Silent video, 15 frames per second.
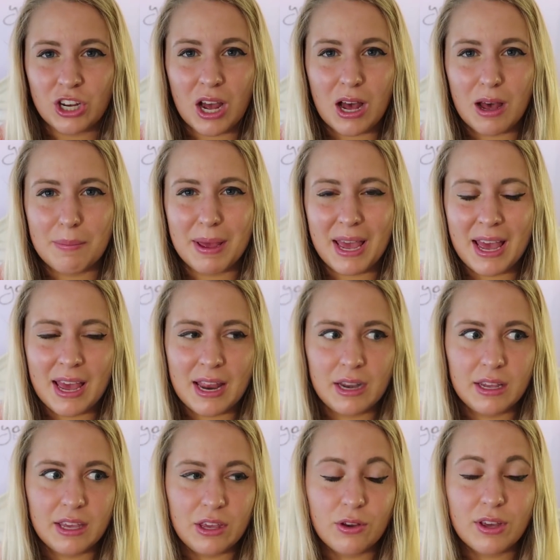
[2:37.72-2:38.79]
job,
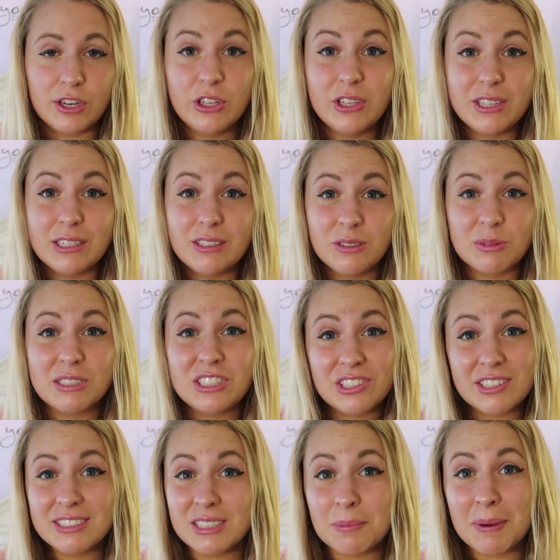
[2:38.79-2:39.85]
and you could do this with
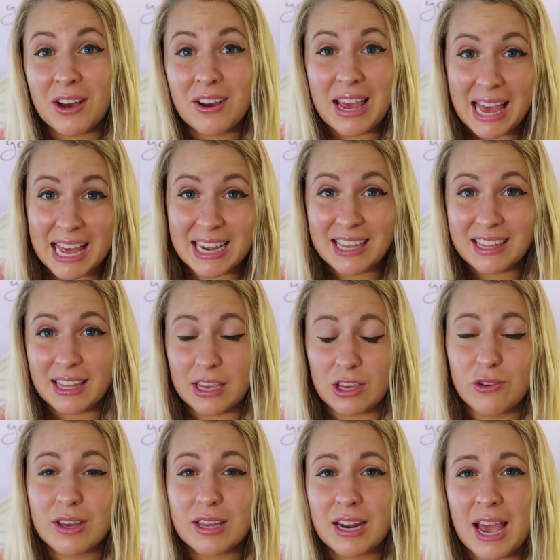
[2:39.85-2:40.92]
just about
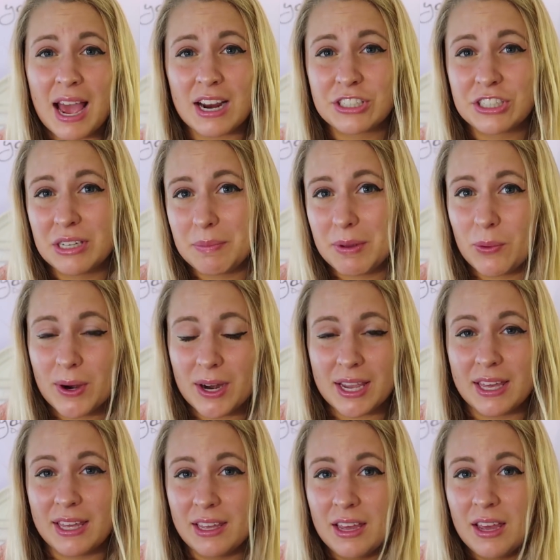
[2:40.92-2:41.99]
anything. You could actually be
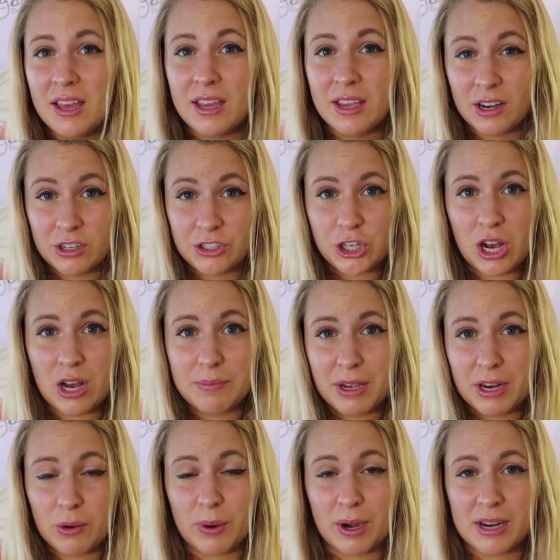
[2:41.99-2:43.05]
working your job
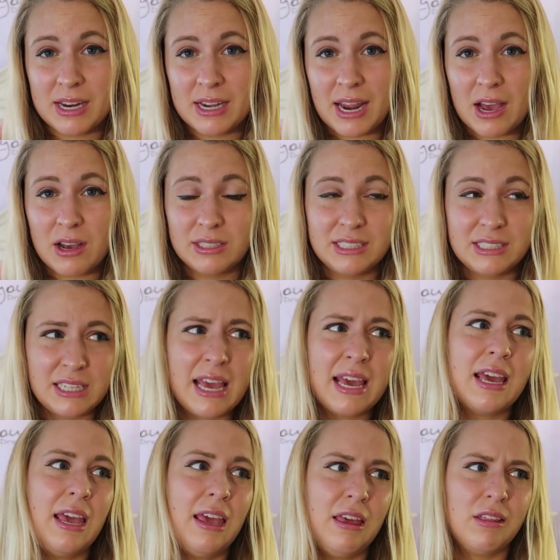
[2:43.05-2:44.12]
that you're working now, and
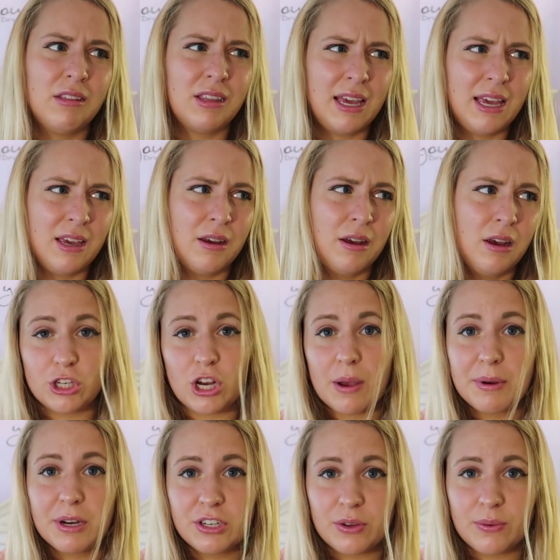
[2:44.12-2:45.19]
say like the
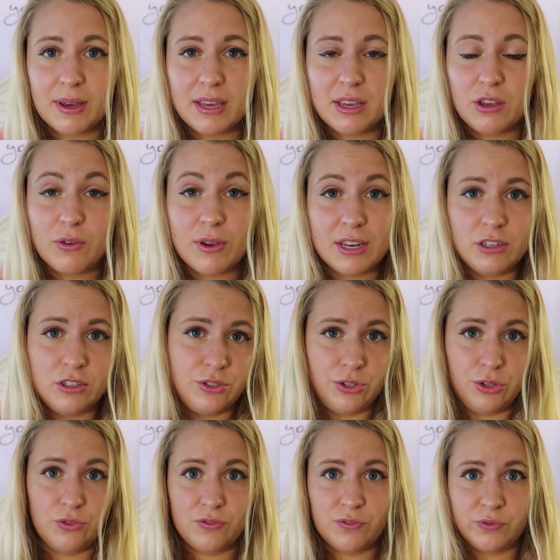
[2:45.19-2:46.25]
job you're doing you can
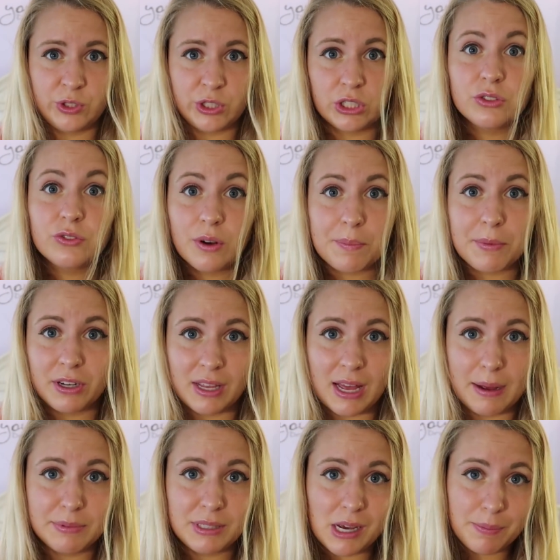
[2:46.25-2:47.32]
do just from your
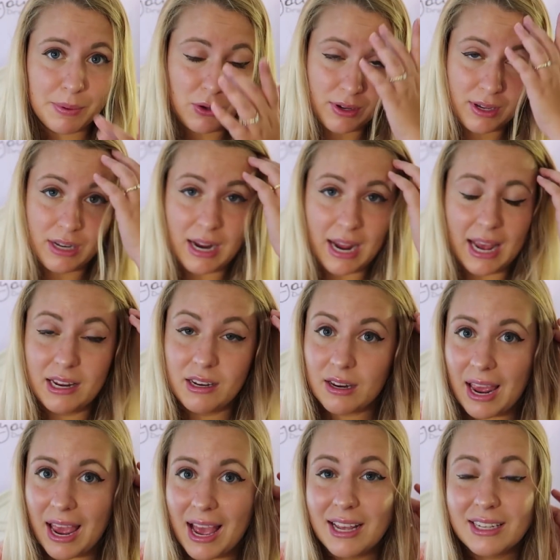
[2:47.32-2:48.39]
laptop. You can
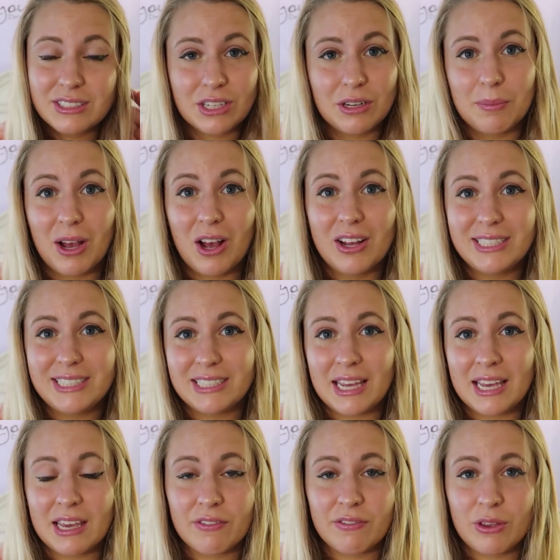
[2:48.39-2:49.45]
ask your boss
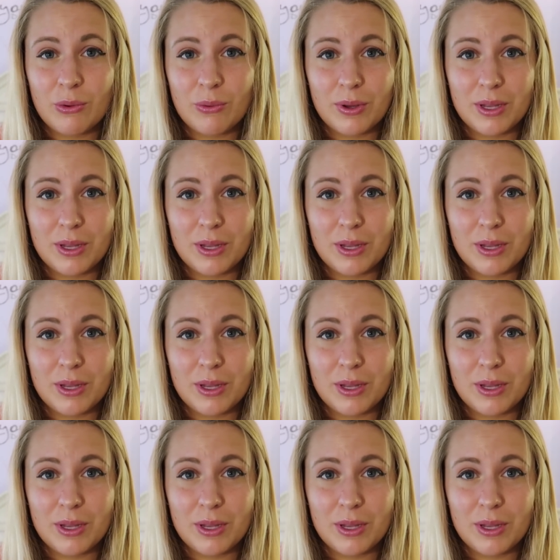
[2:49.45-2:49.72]
like if